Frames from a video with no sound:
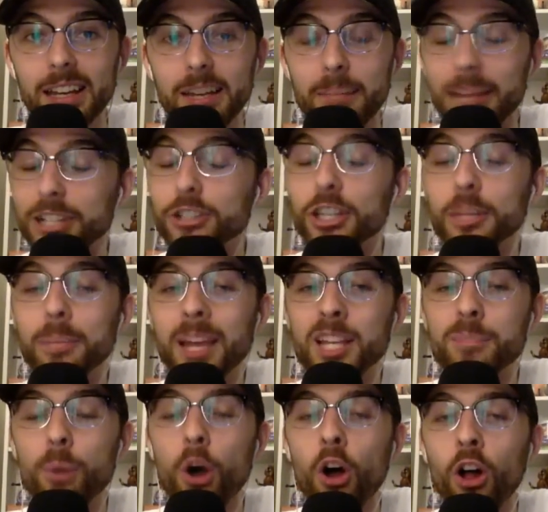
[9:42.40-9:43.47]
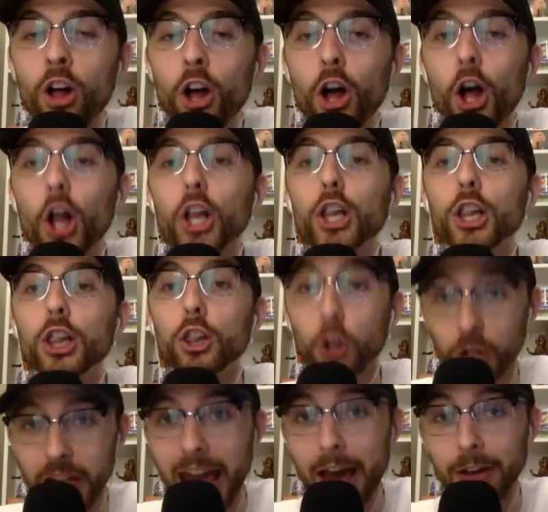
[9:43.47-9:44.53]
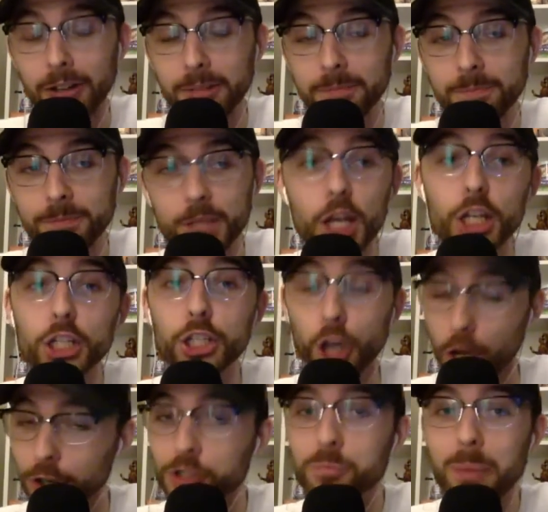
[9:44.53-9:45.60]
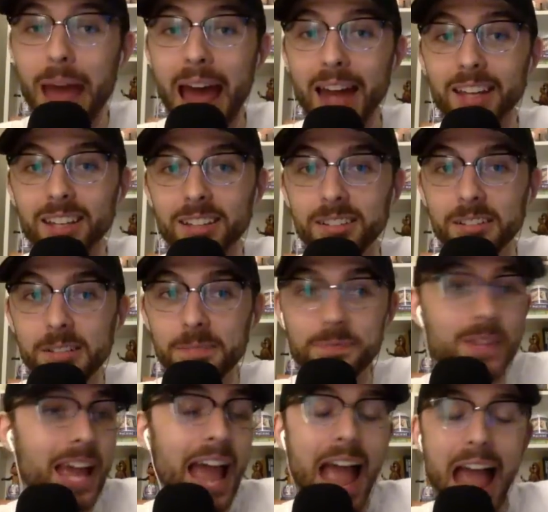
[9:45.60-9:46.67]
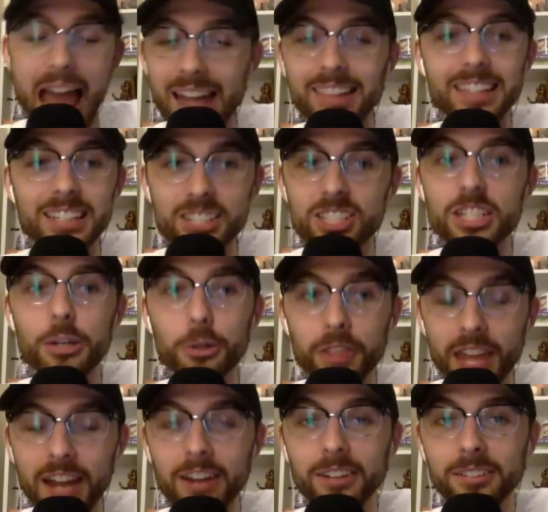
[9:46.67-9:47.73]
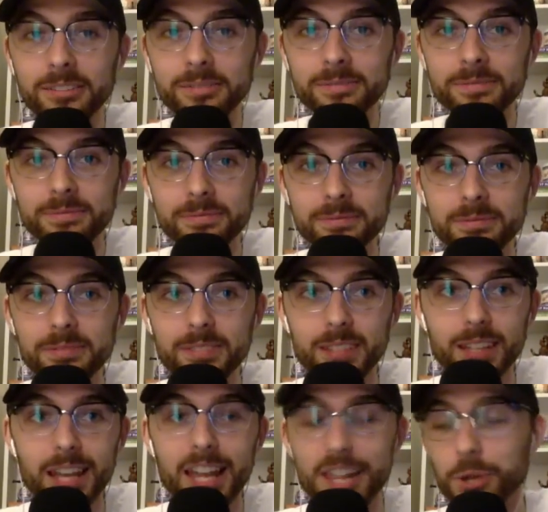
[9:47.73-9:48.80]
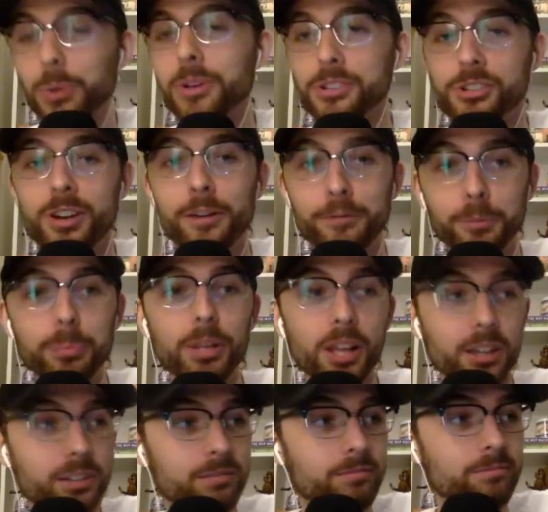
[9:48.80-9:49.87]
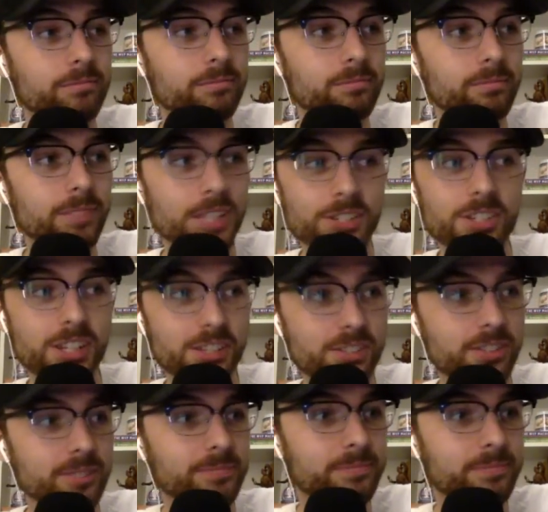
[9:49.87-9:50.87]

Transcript: Major League Baseball, look out. Gunnar's back. Adley's still there. And the Orioles are out for blood this season.